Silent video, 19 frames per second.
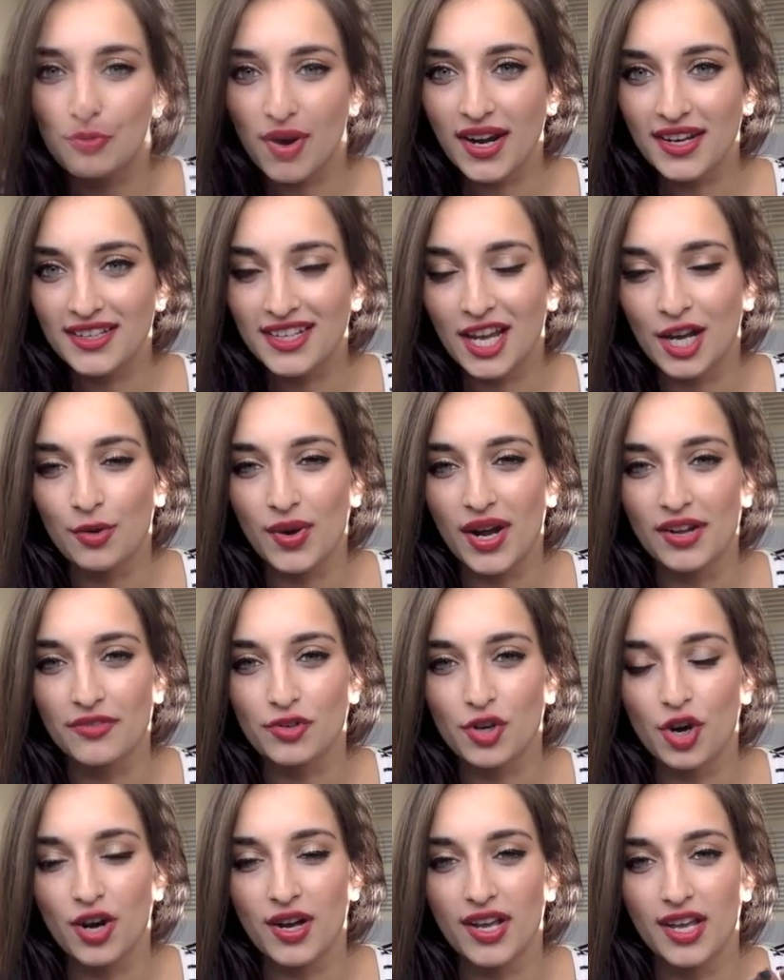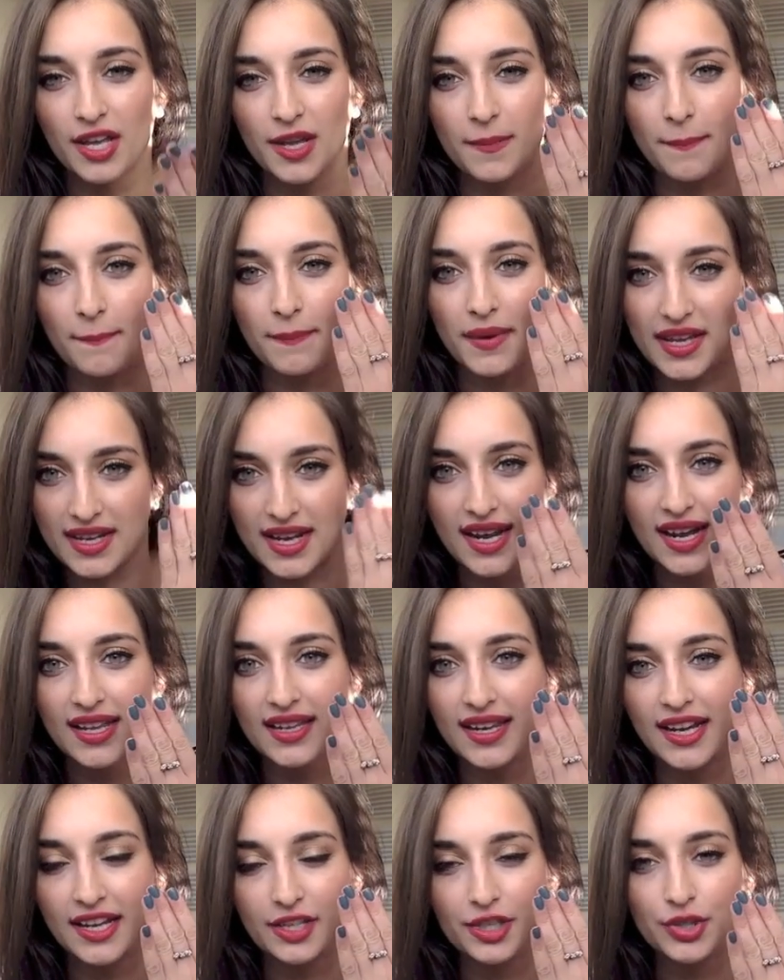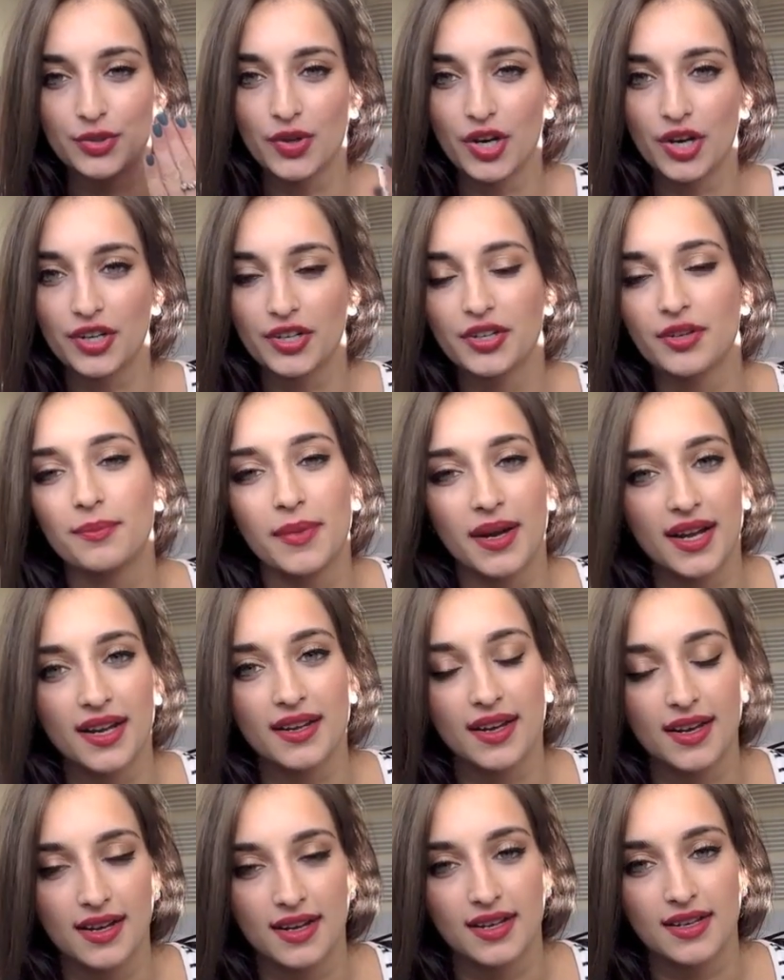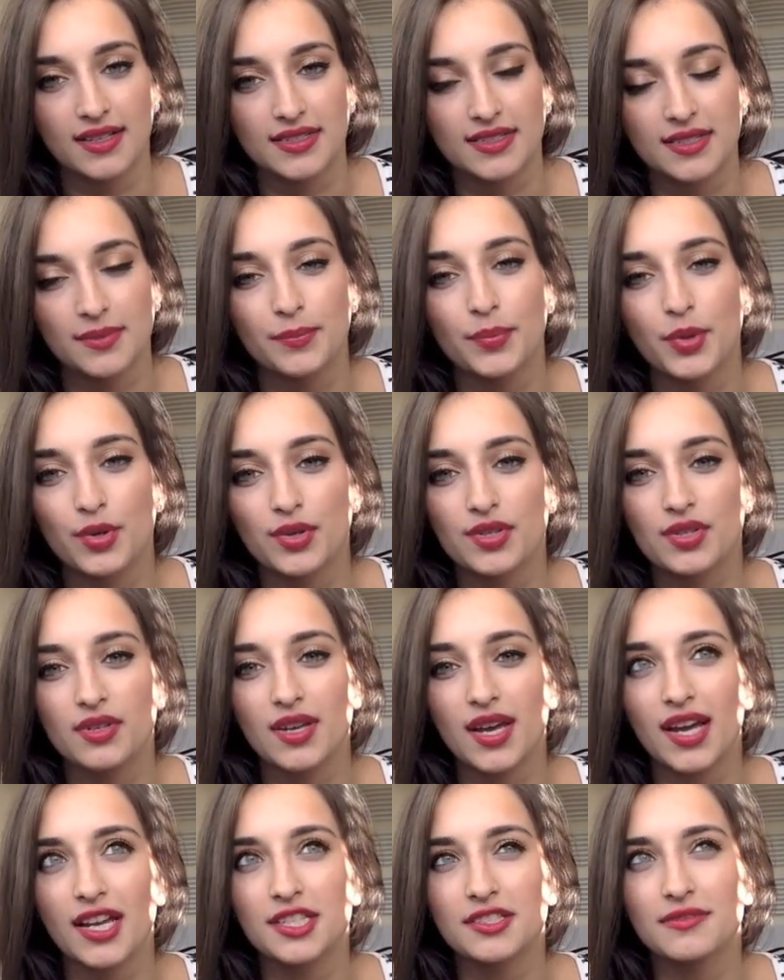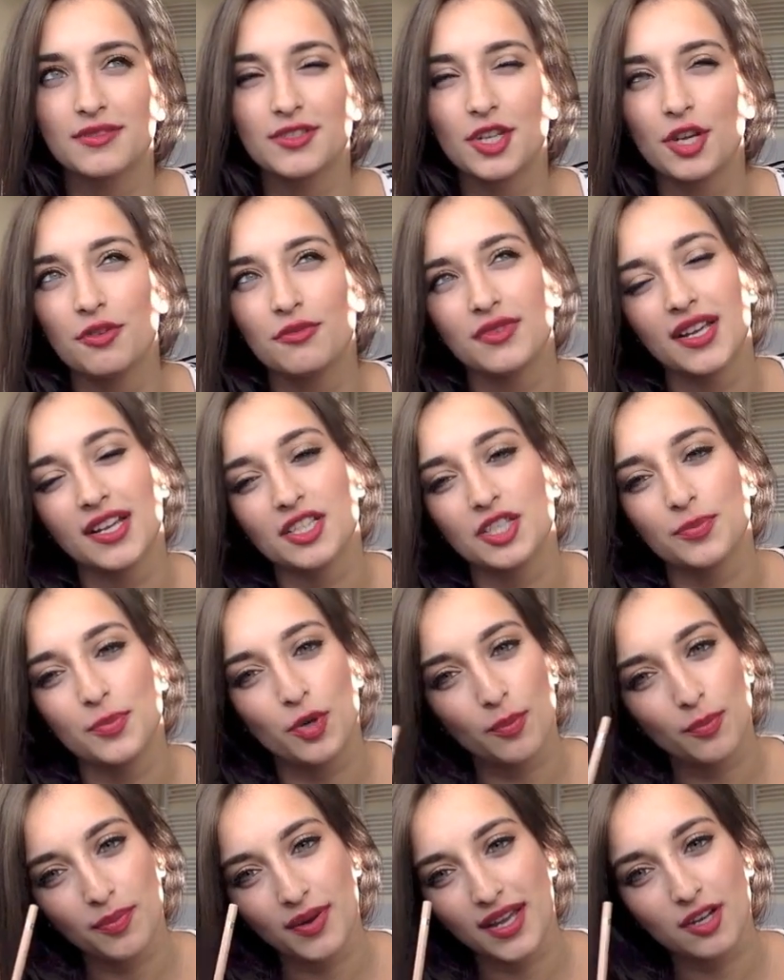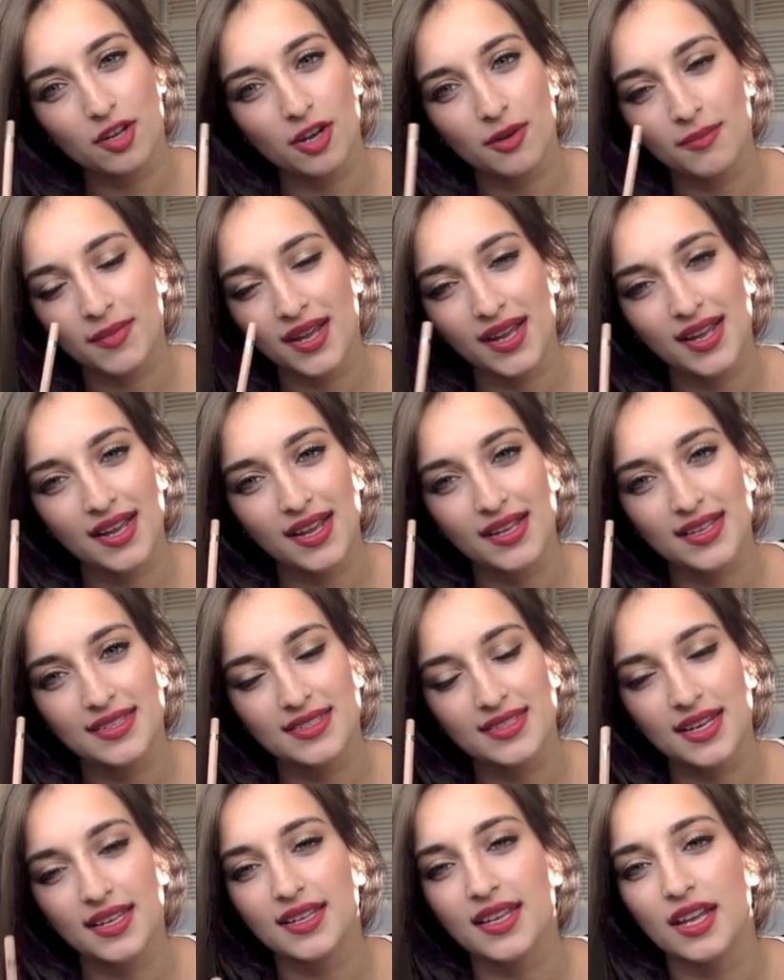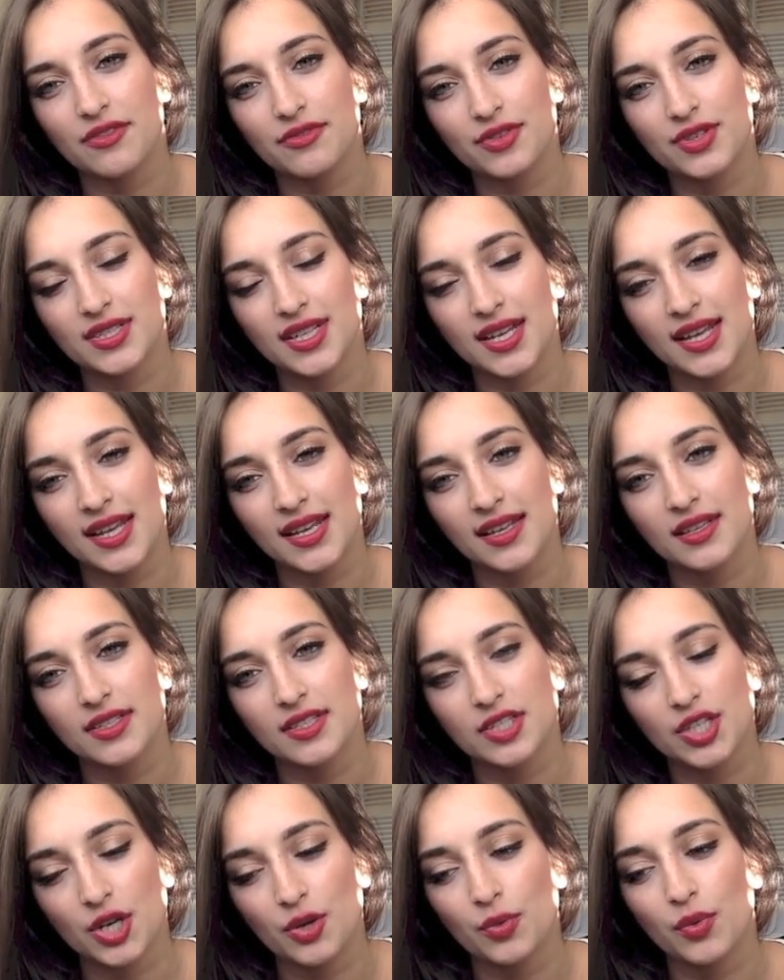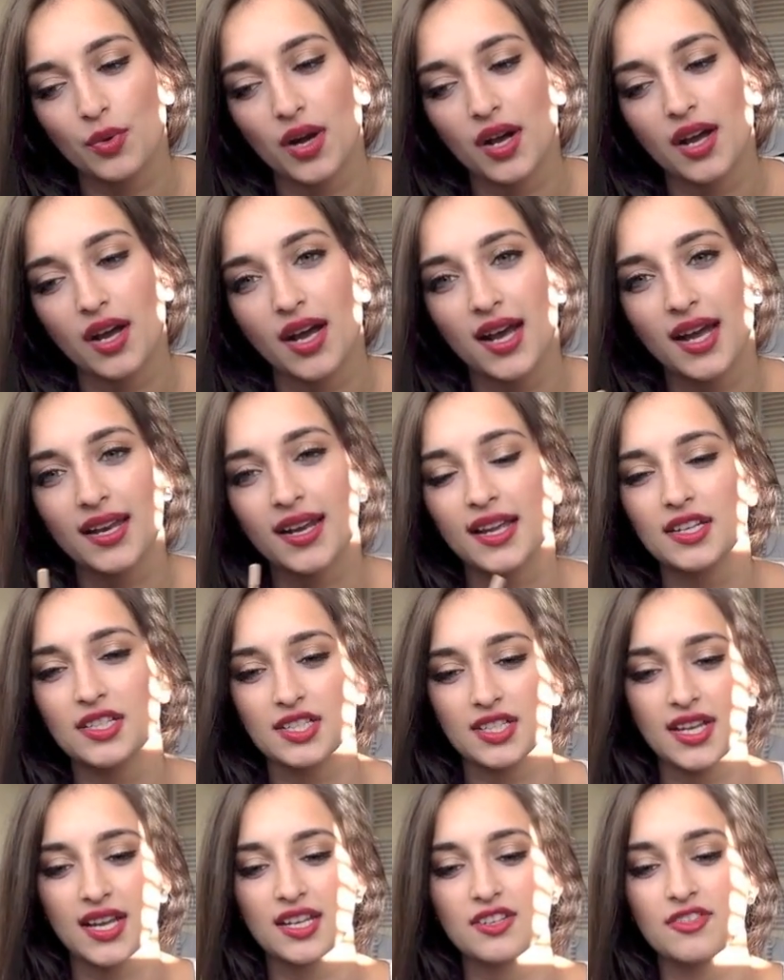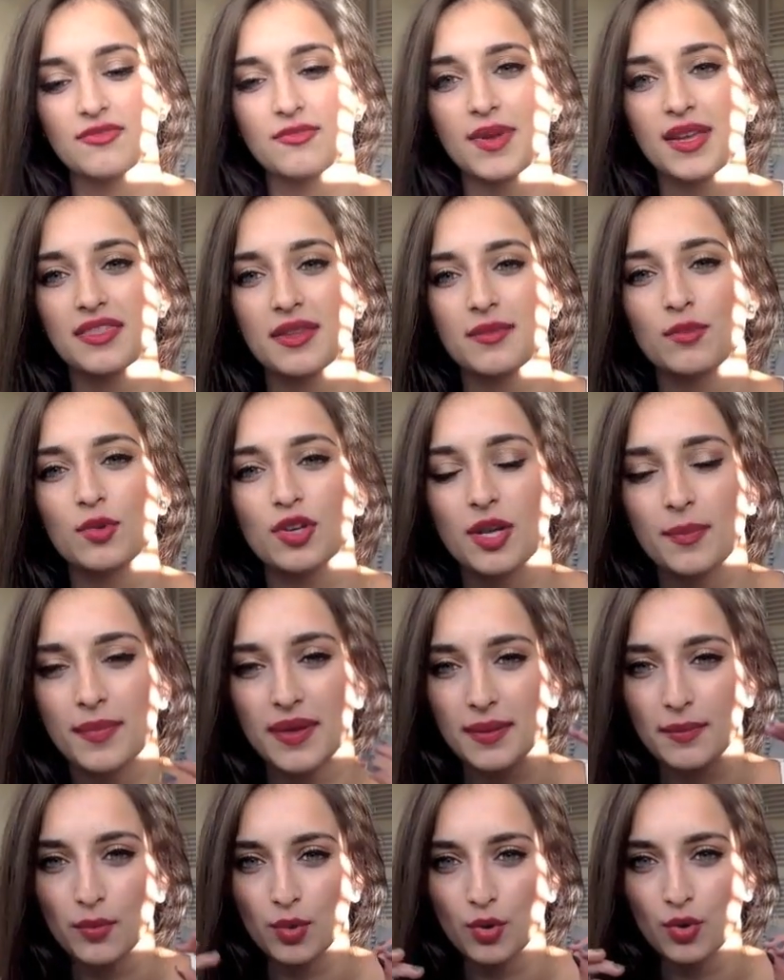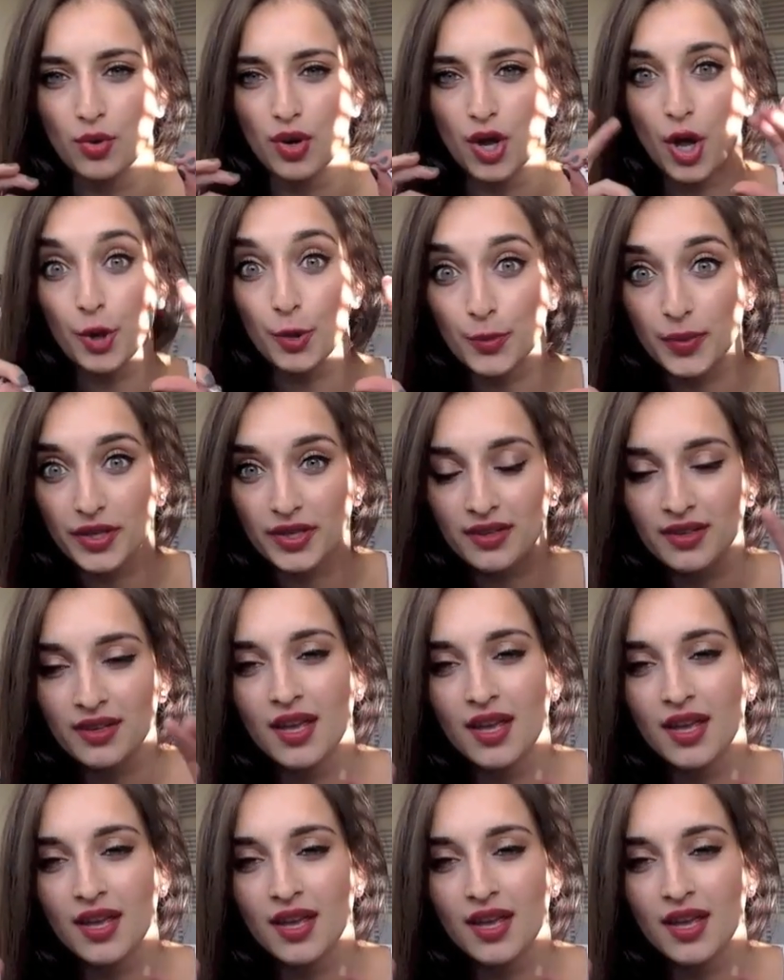Right now I've got black eyeliner on my eyes, but I don't like to put black on my eyes, like, every day, so I like to kind of make them look a bit more open,